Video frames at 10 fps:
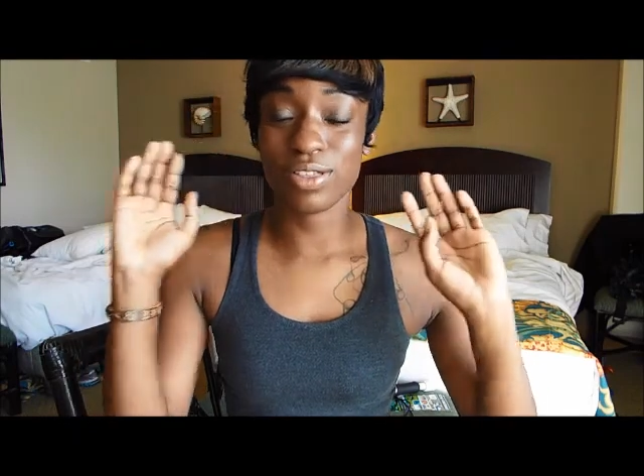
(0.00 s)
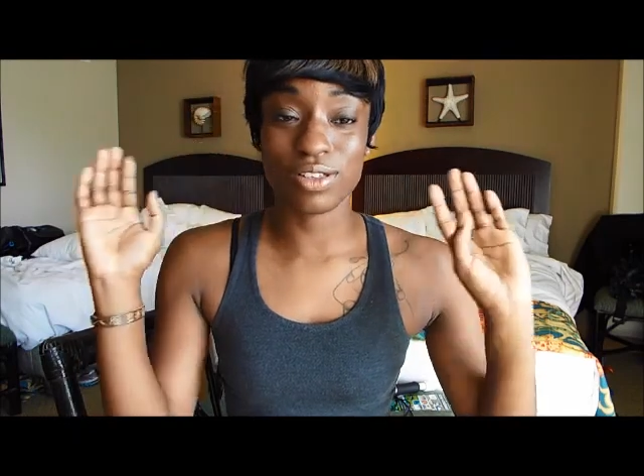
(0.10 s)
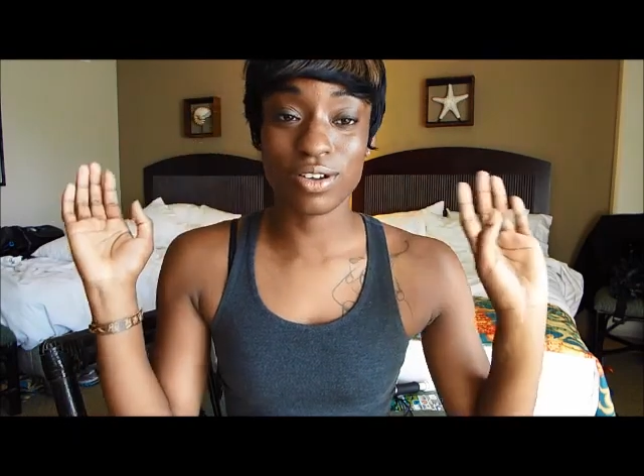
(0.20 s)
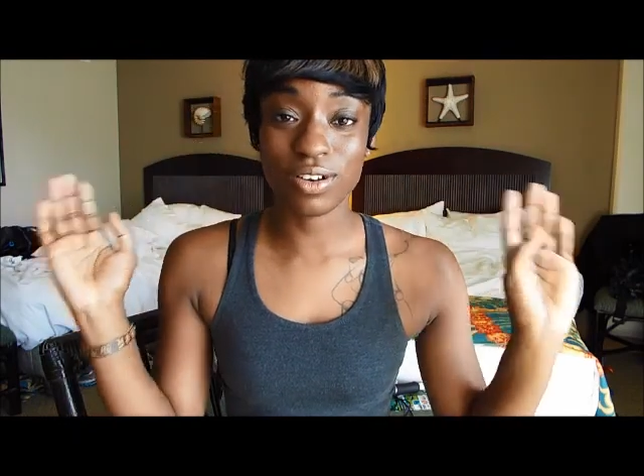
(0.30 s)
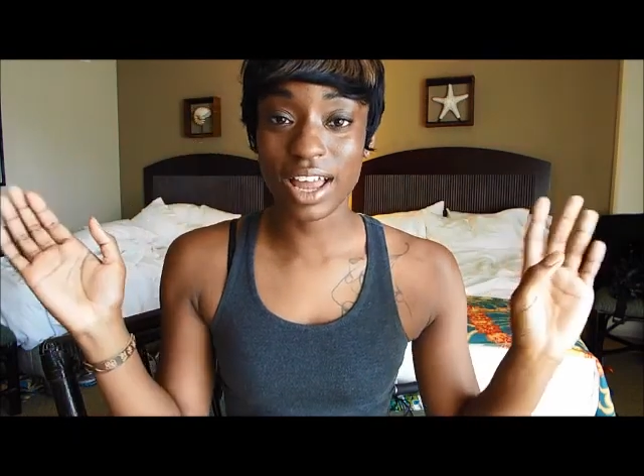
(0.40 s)

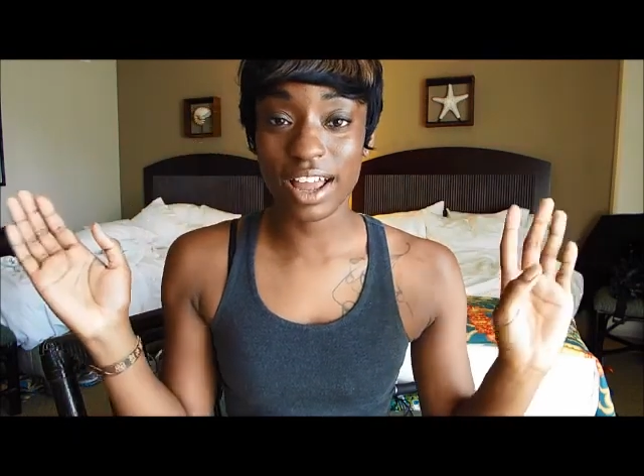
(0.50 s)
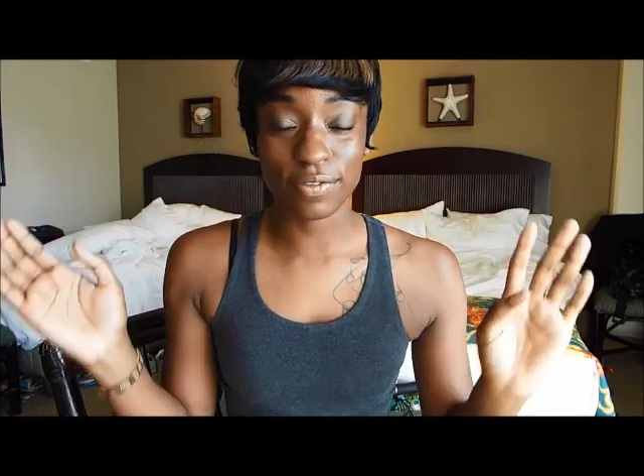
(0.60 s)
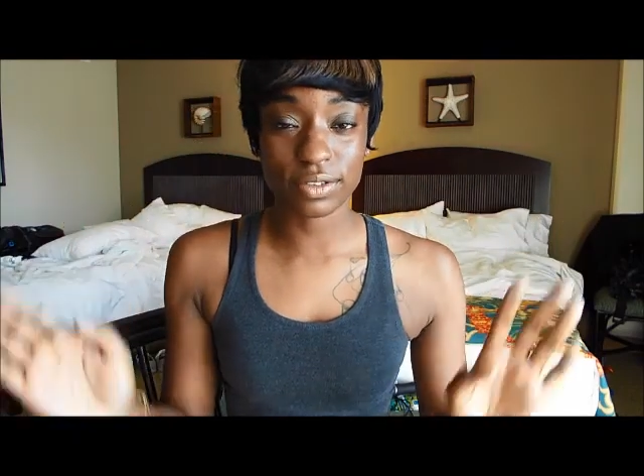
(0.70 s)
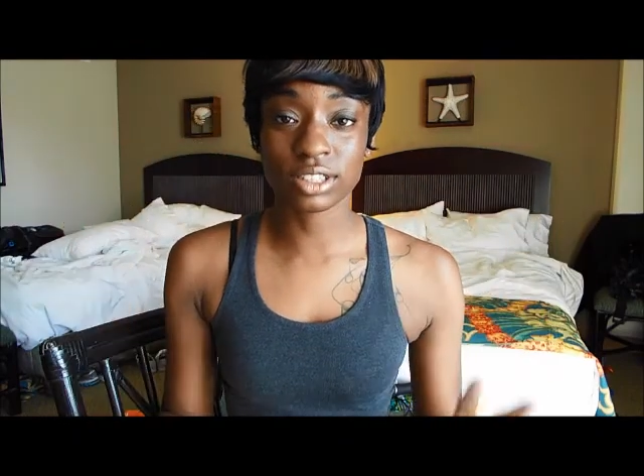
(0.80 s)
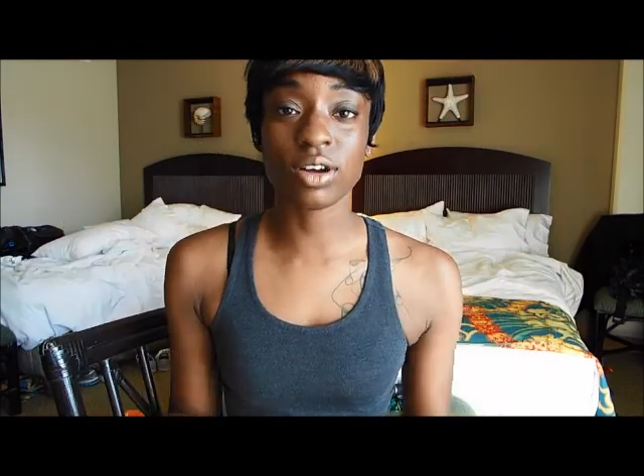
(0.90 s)
your
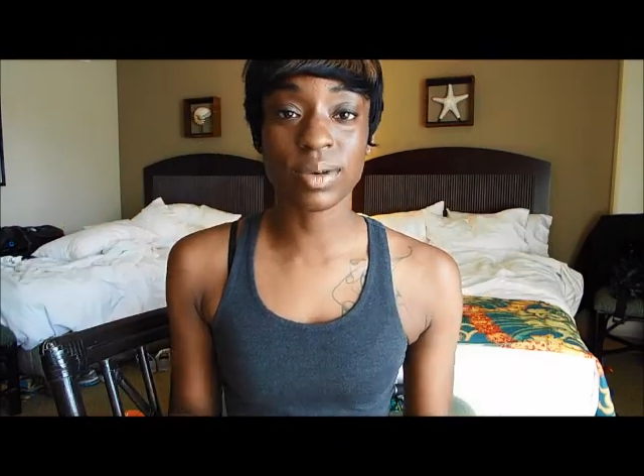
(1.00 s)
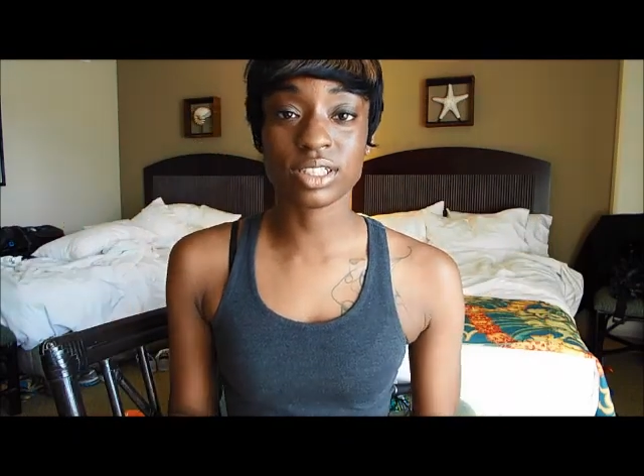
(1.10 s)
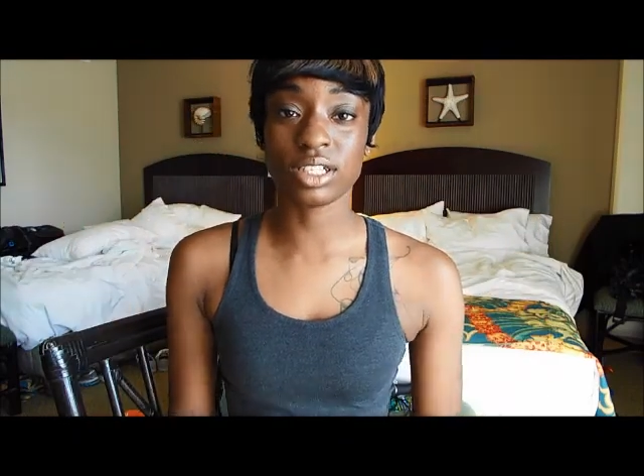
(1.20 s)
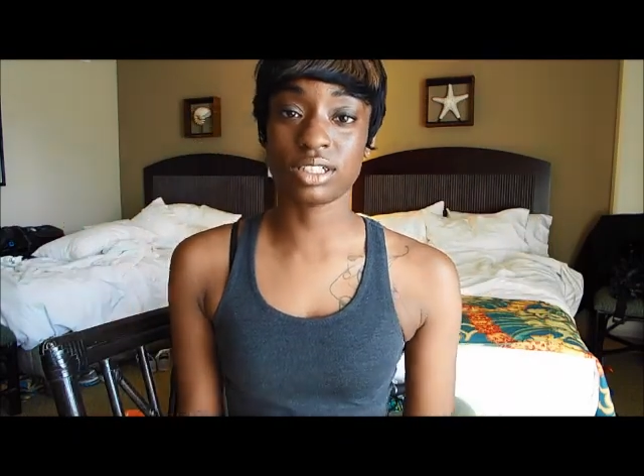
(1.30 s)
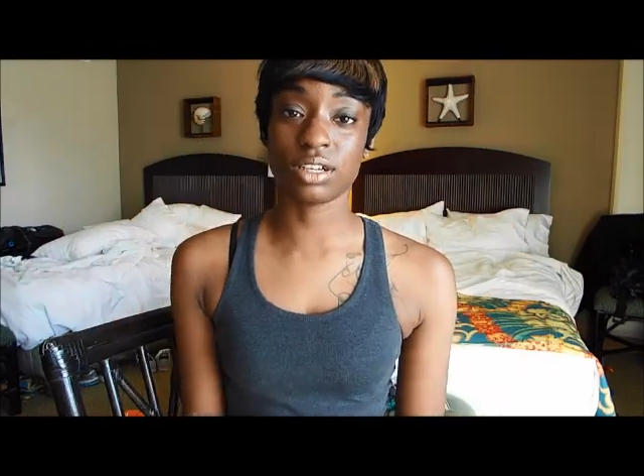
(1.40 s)
life so much
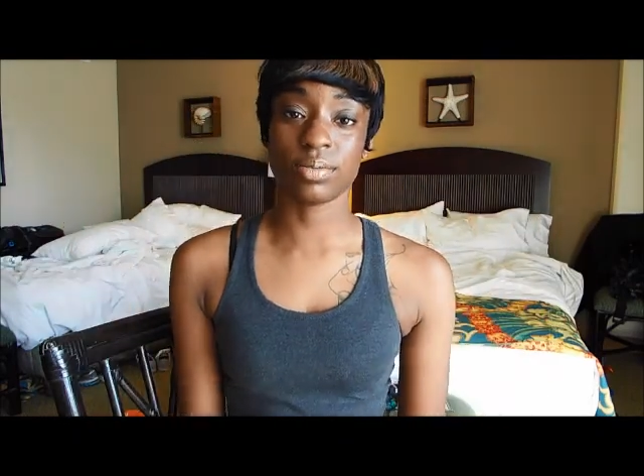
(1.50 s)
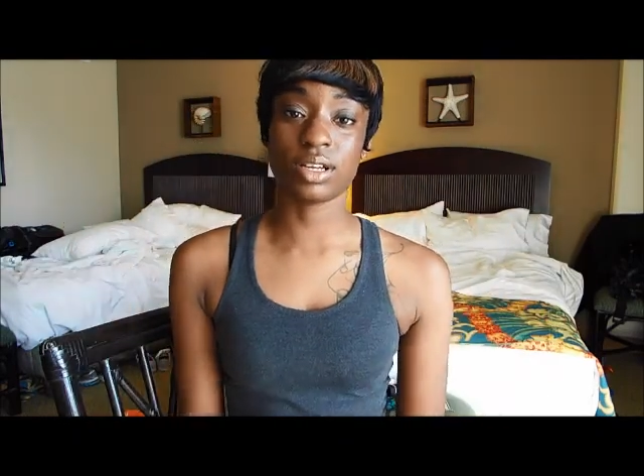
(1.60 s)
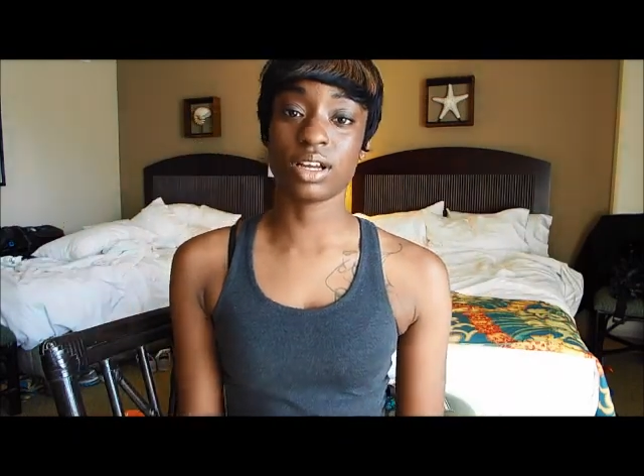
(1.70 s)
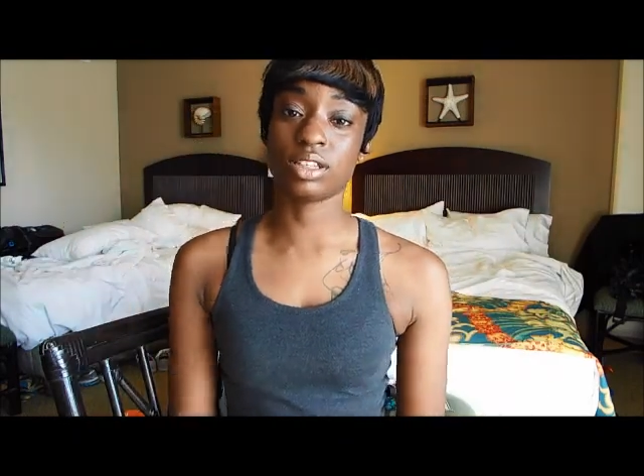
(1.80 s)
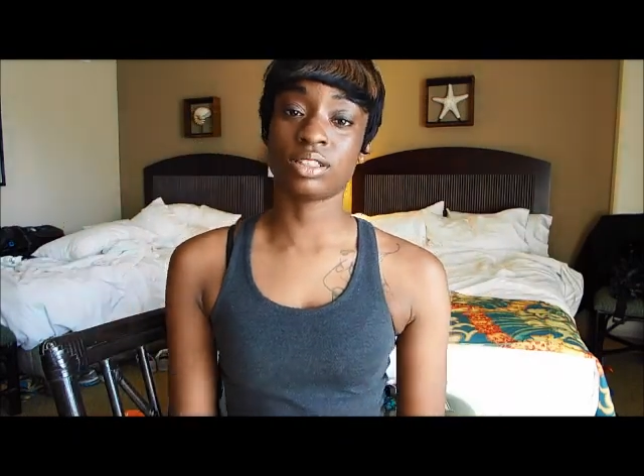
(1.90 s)
easier,
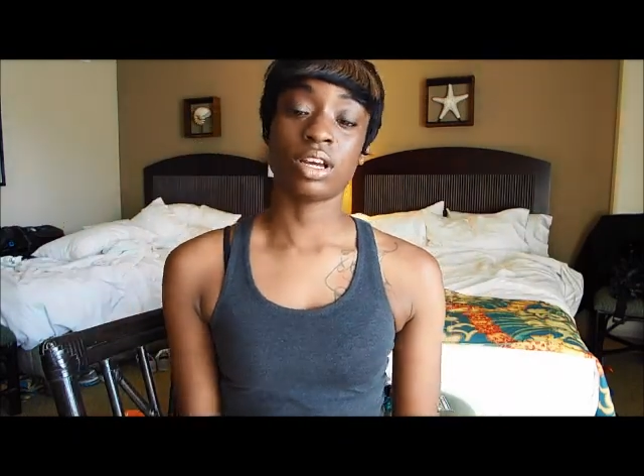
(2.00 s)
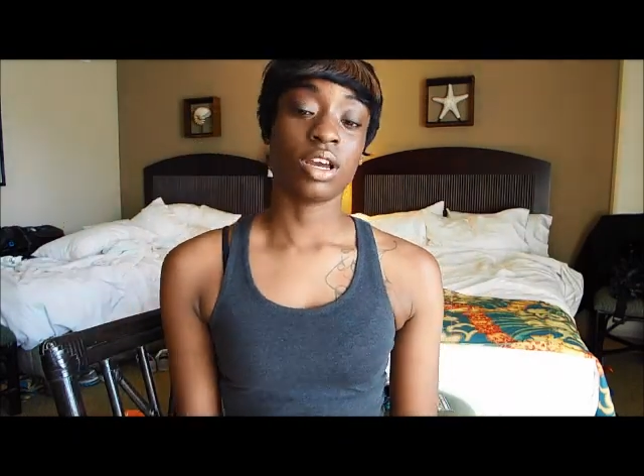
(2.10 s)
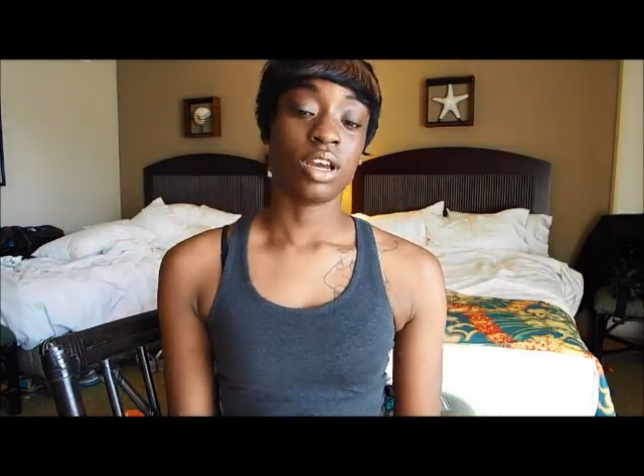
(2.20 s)
because